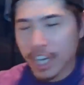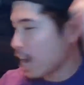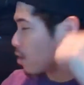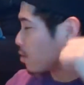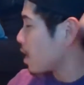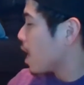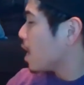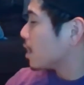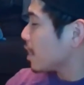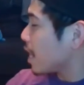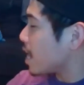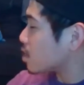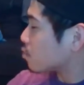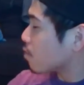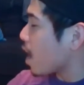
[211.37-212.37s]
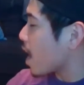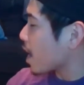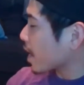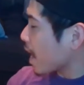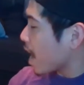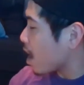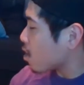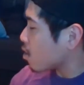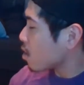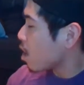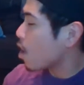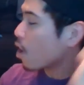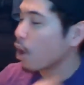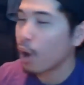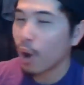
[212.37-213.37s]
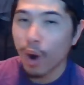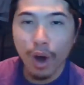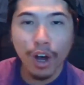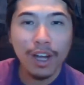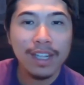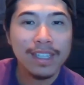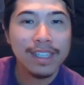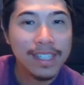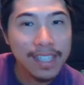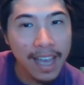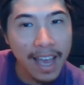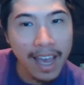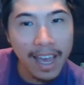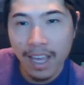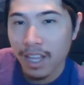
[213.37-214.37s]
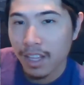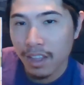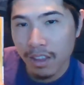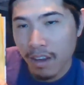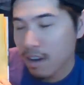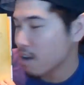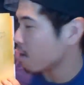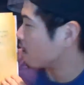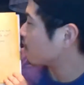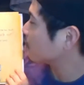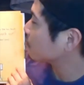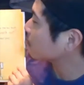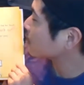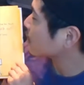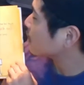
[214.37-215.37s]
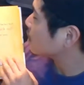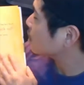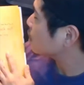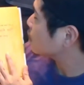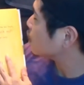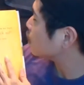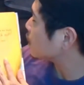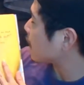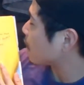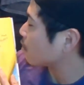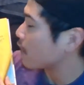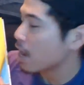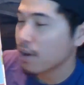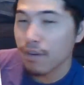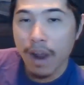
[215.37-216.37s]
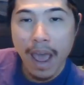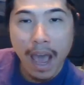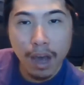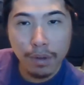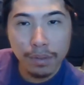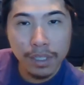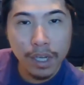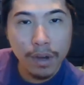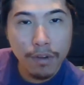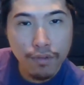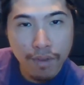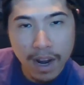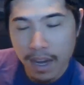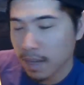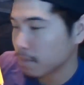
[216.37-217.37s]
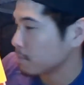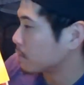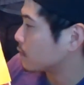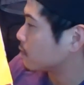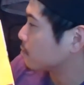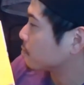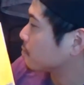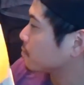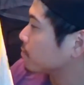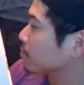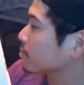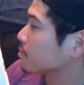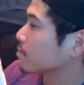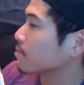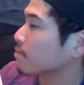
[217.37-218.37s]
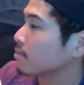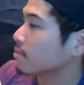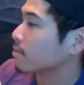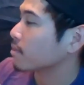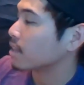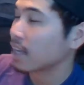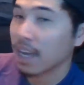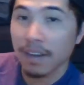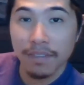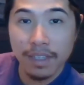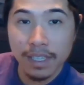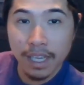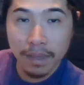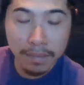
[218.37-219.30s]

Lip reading: shout, let's rock out all day long. Shout and out rhymes. They have the